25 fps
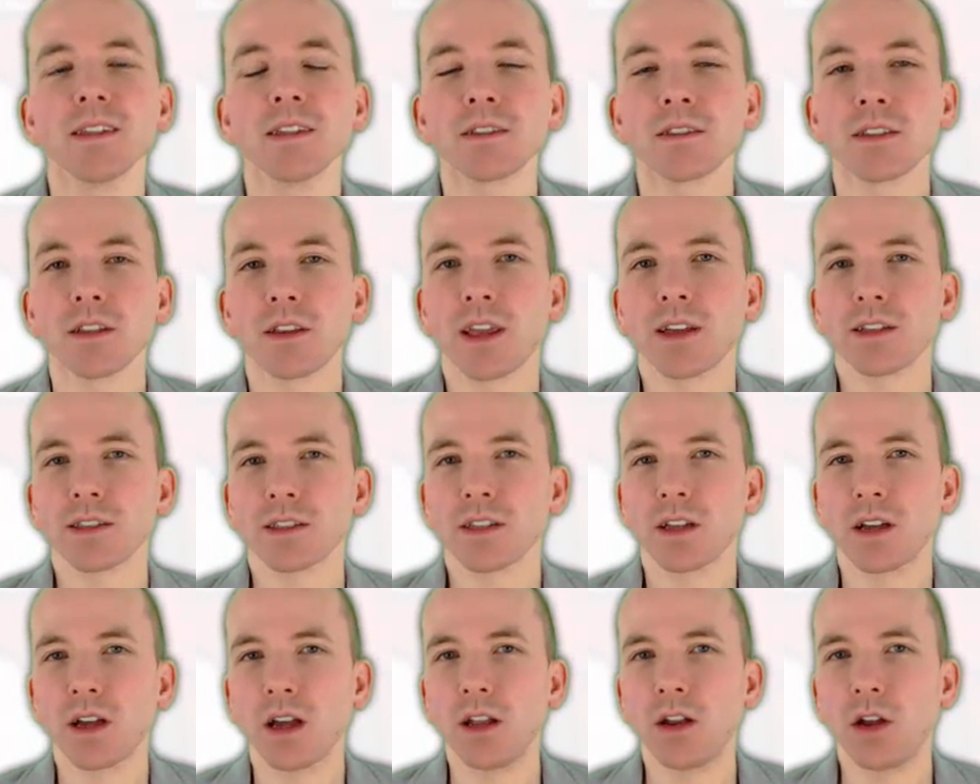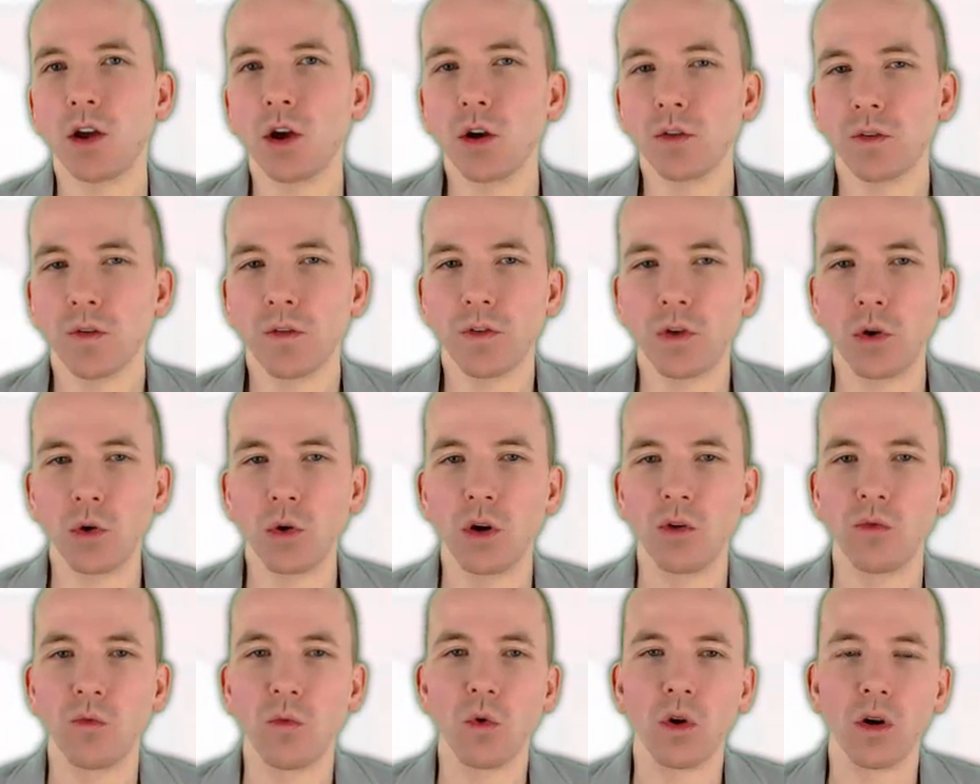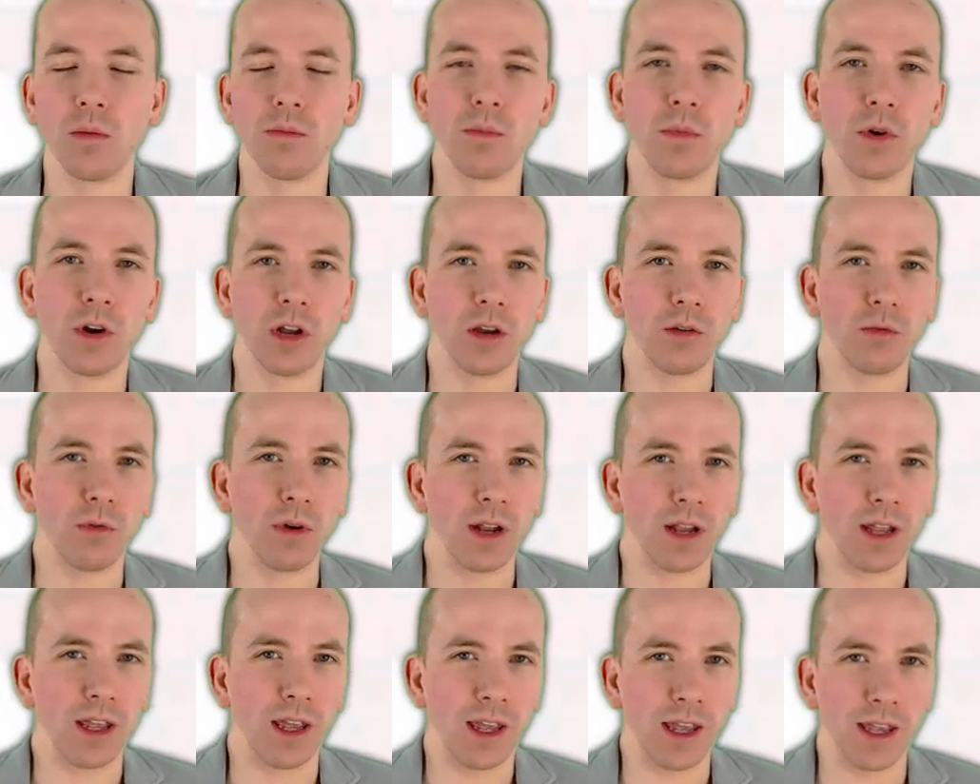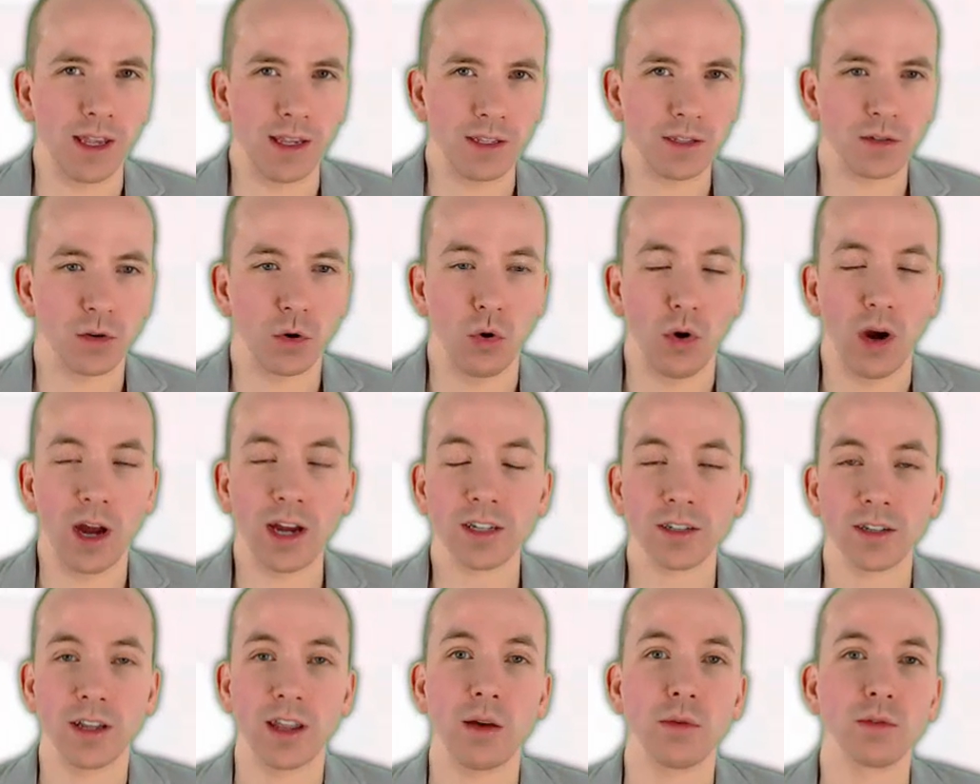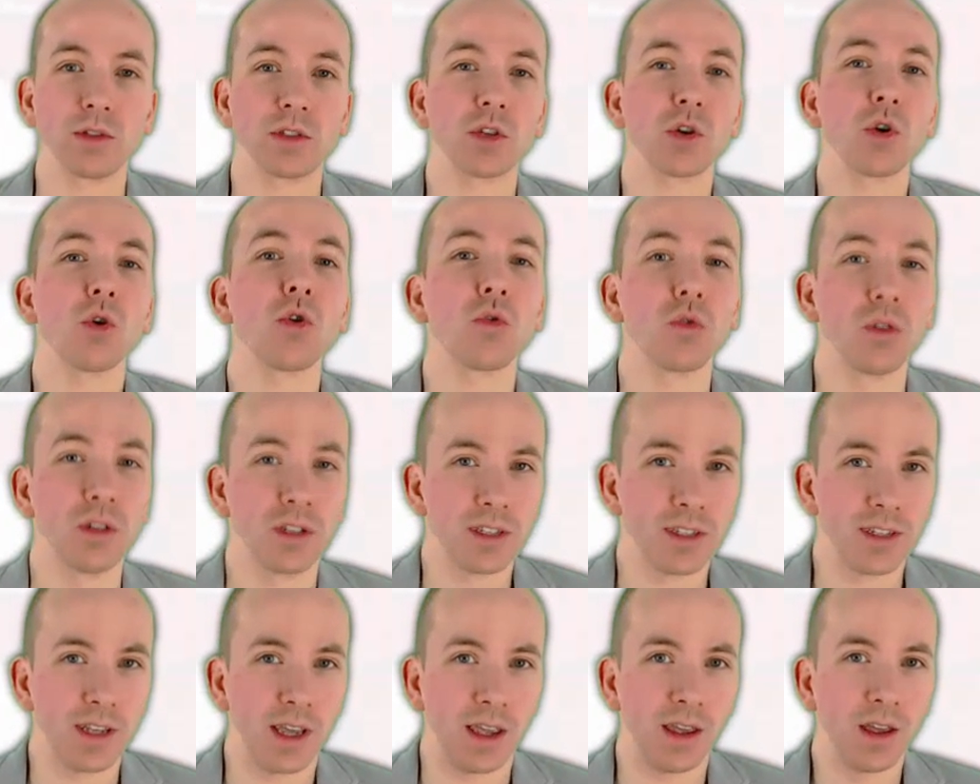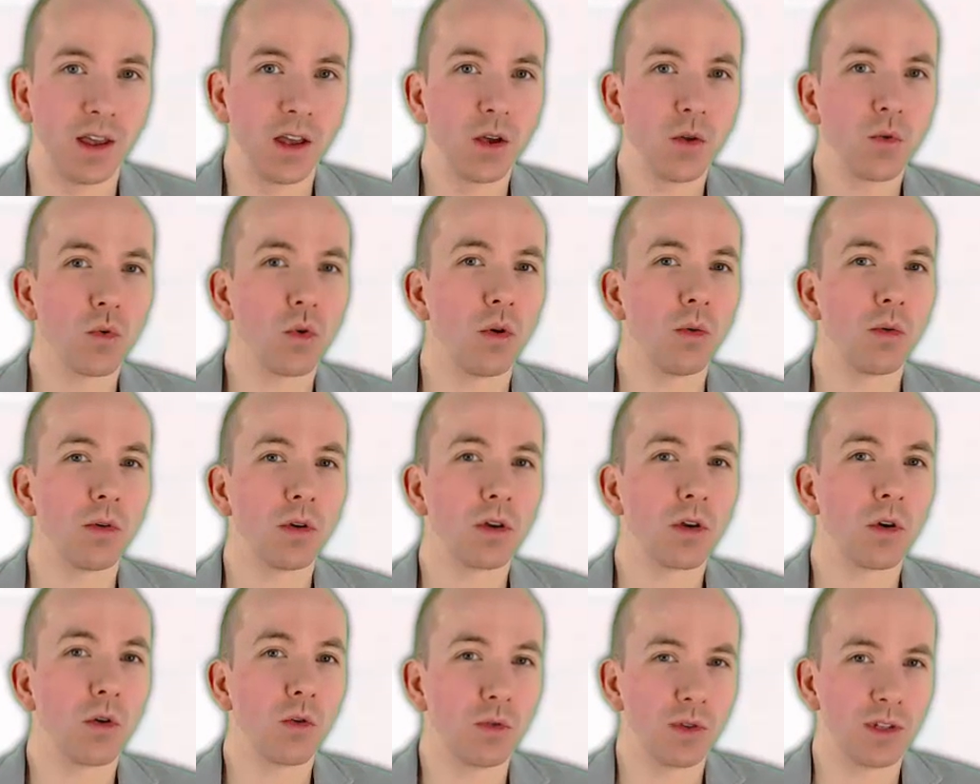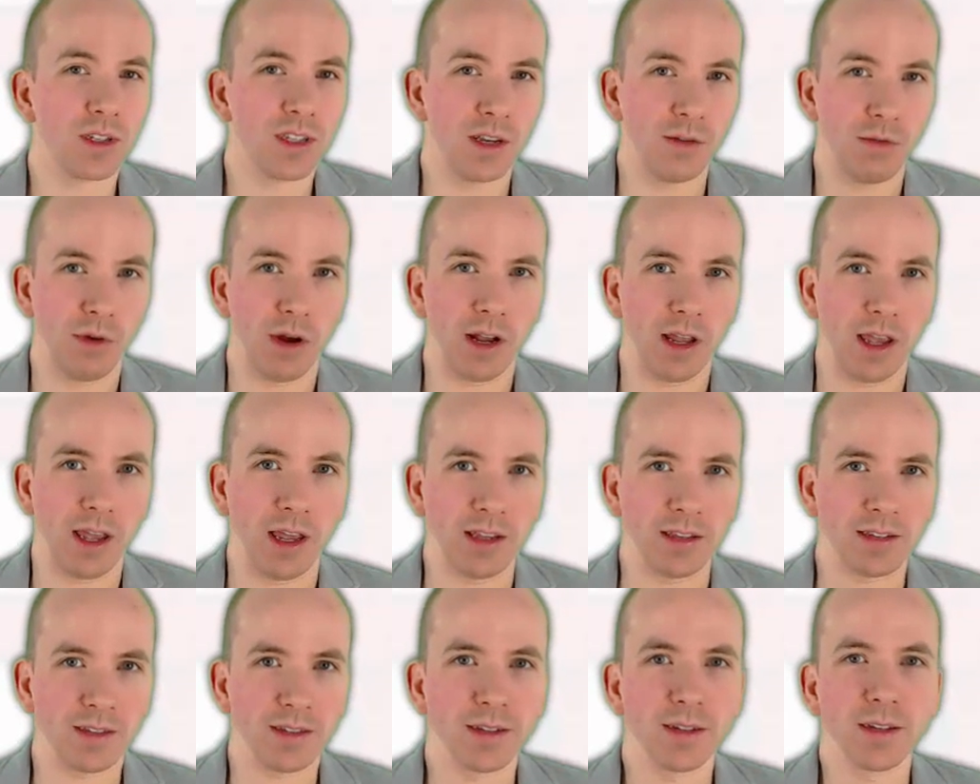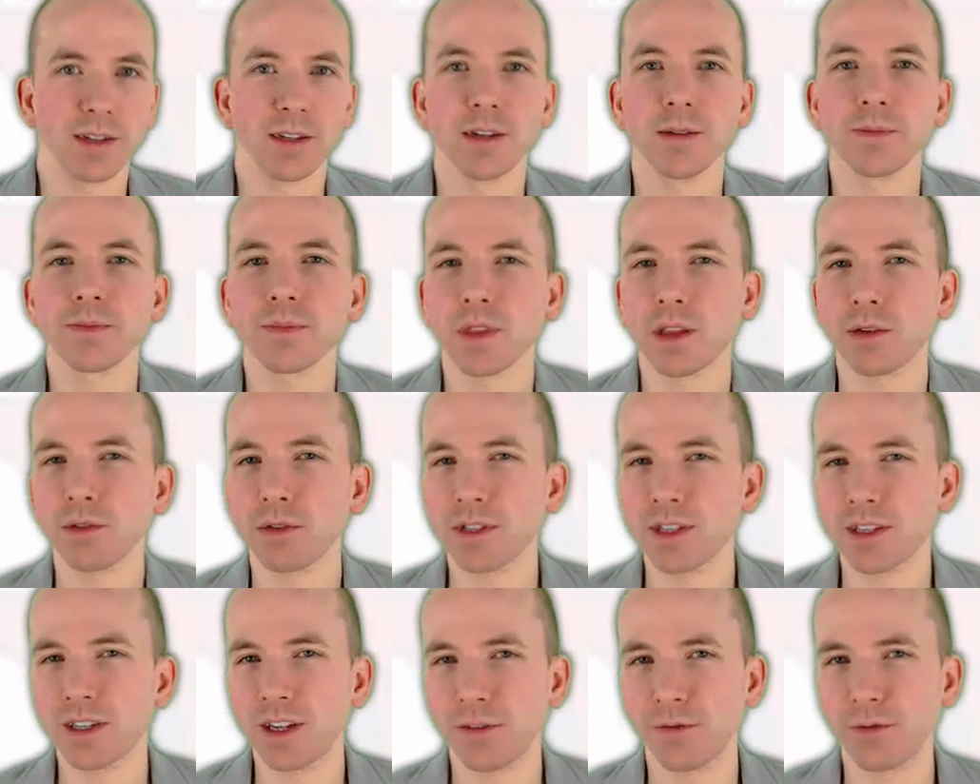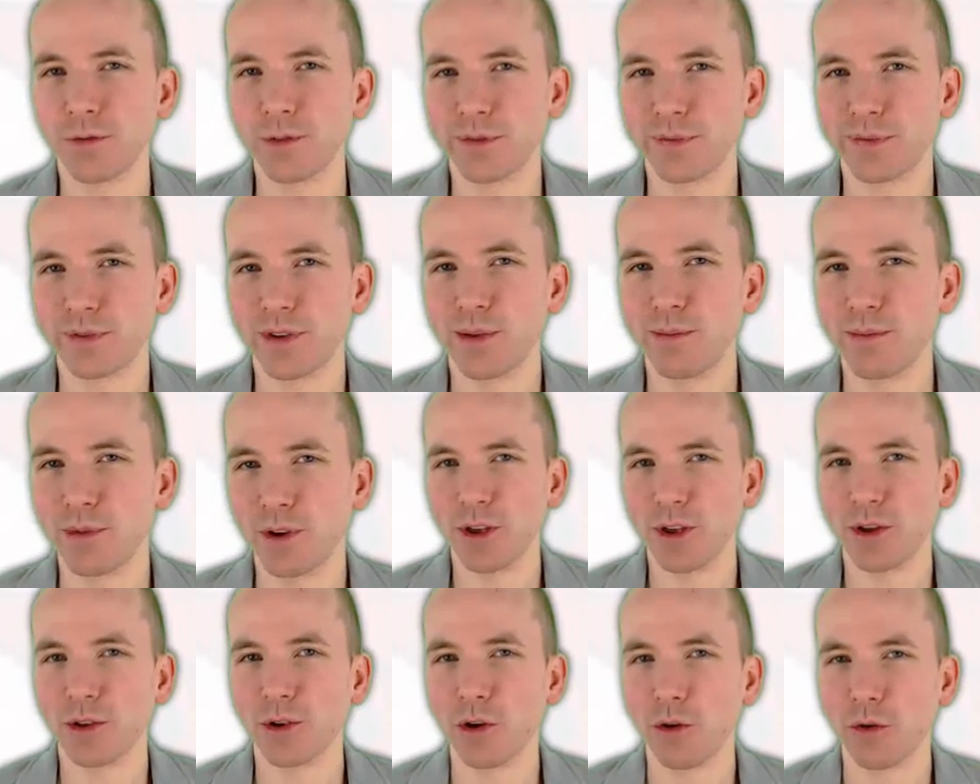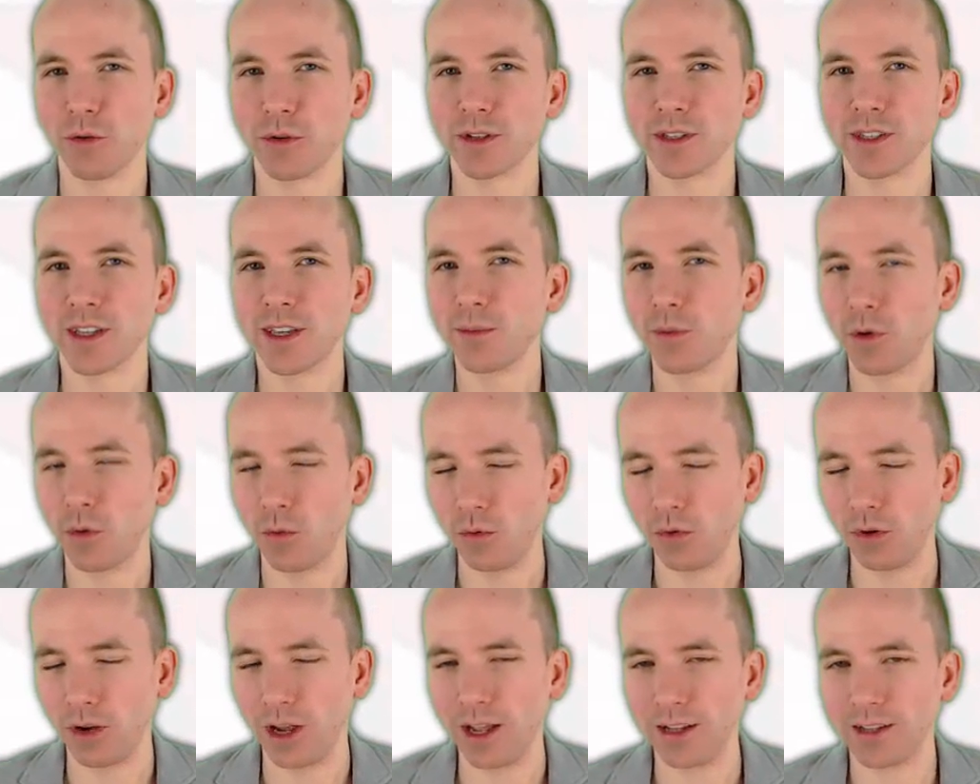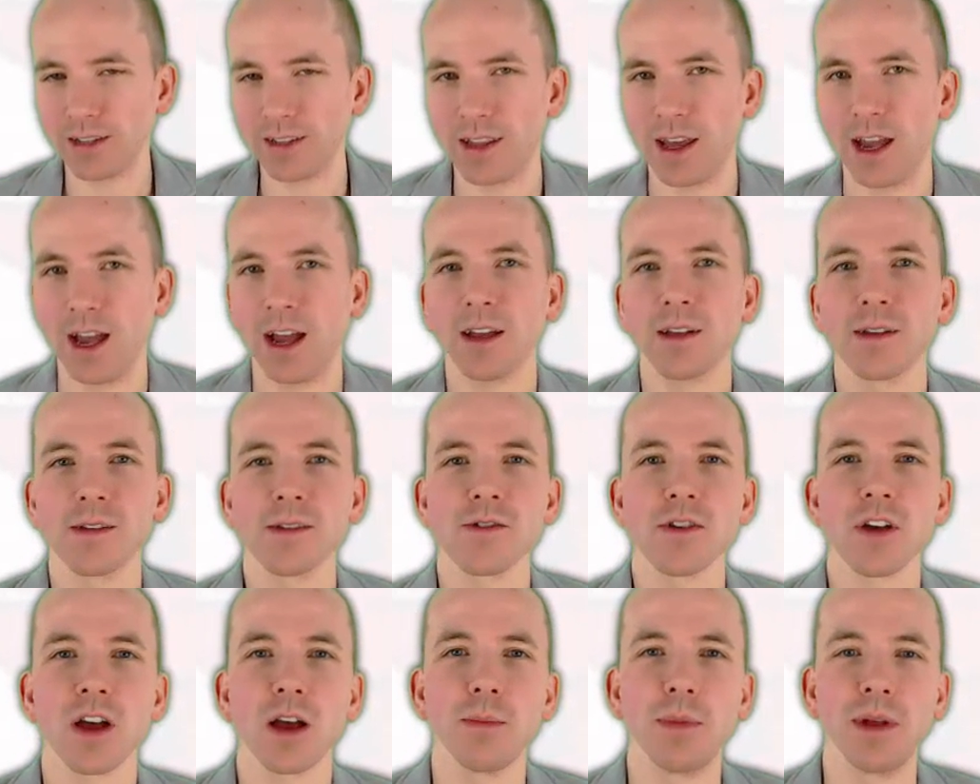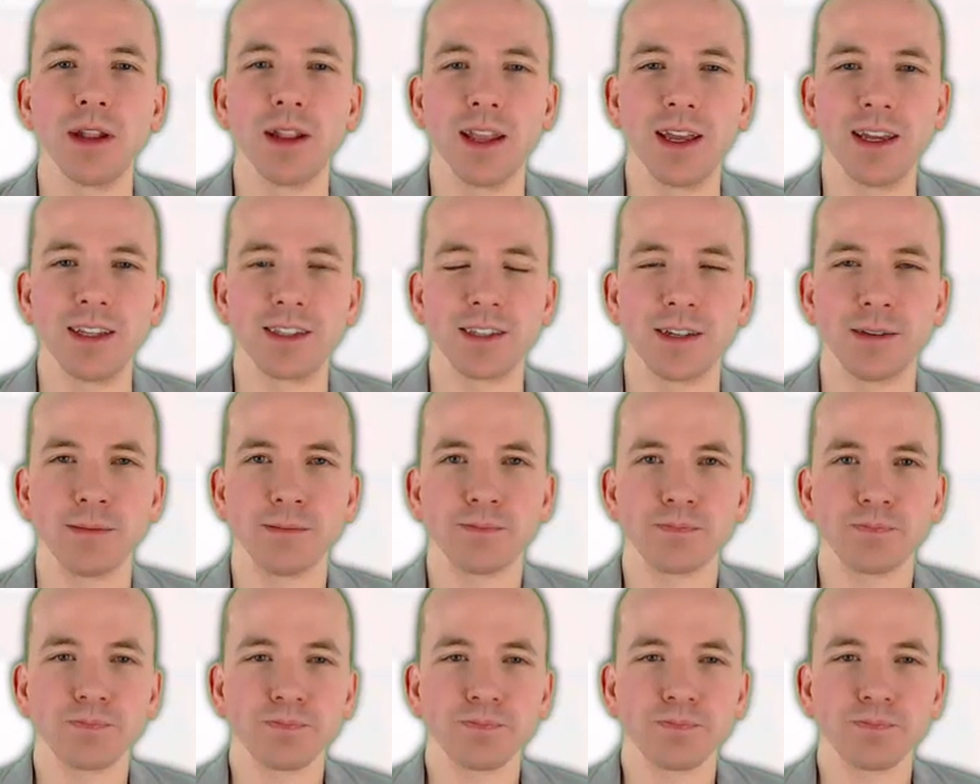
So that's an overview of what money really is, or actually that was currency, what currency really is. There is a difference between and currency, but we'll get to that a bit later.